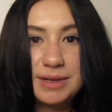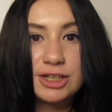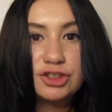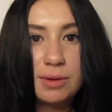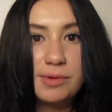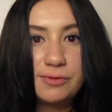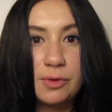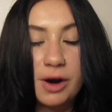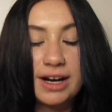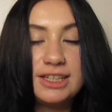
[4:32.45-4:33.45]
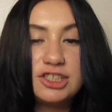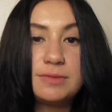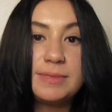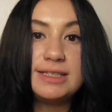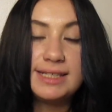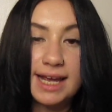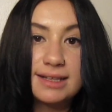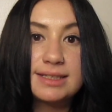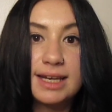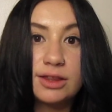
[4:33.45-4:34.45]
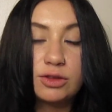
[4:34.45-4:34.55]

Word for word: be in trouble for he's just been dancing